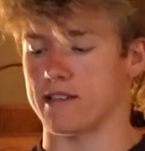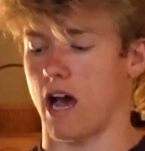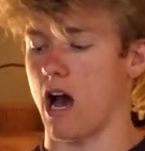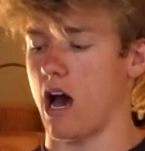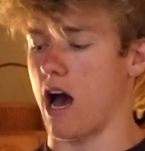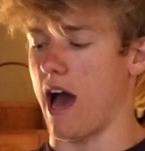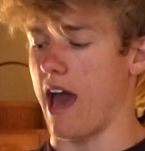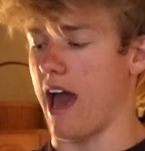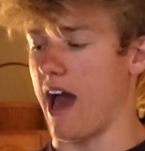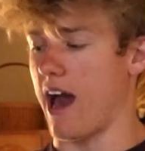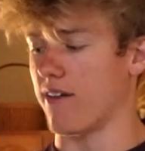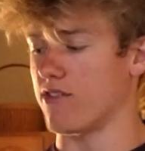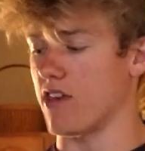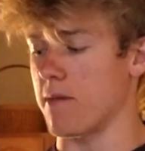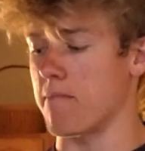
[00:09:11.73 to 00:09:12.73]
I
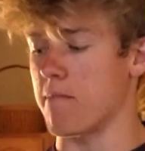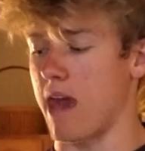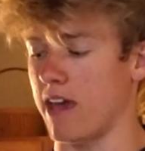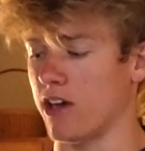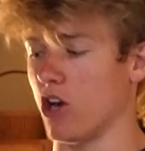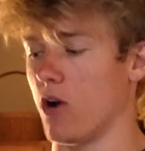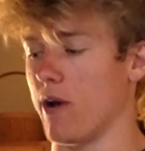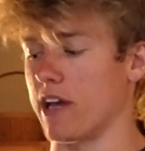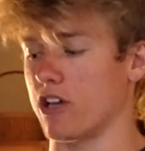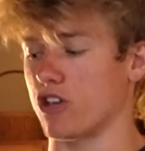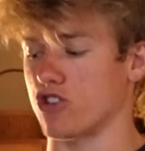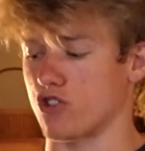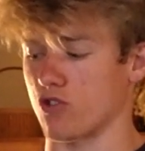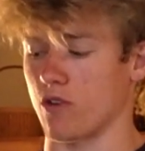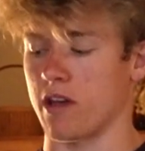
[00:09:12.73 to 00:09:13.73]
have the Mango
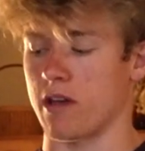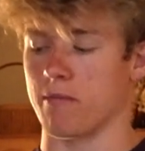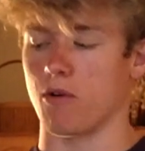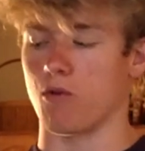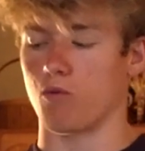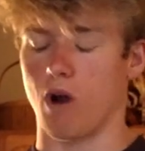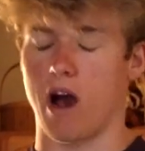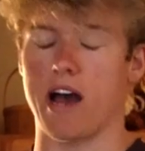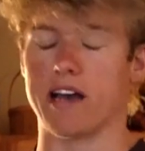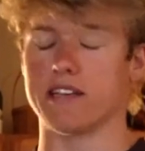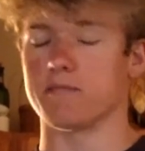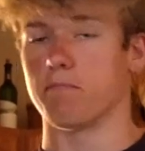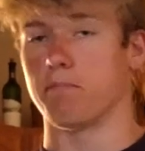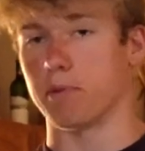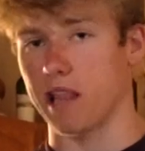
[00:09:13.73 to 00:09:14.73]
Extreme
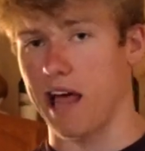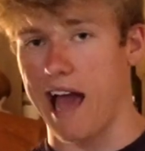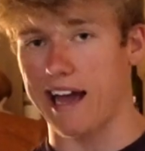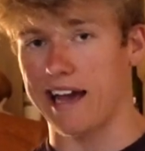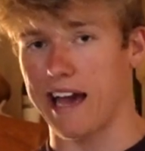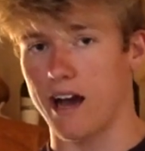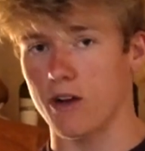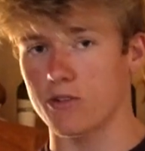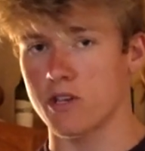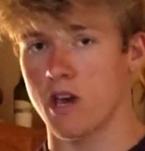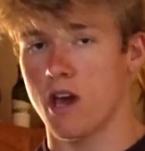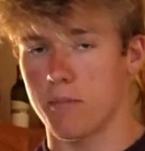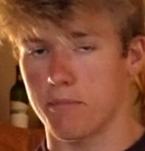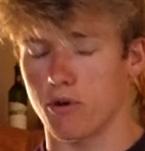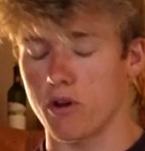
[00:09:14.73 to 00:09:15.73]
Rise Blackout
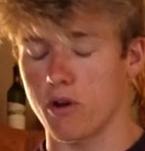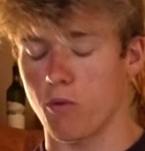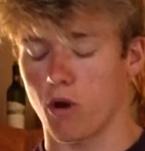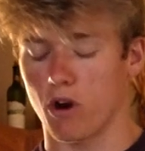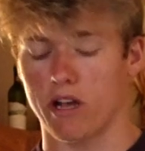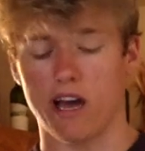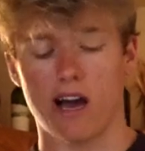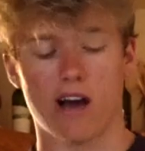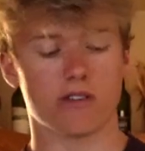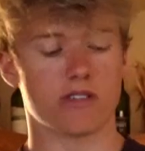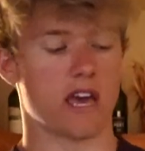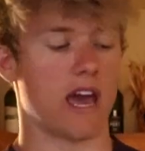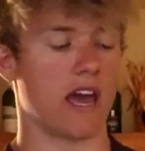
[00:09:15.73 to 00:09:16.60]
pre-workout,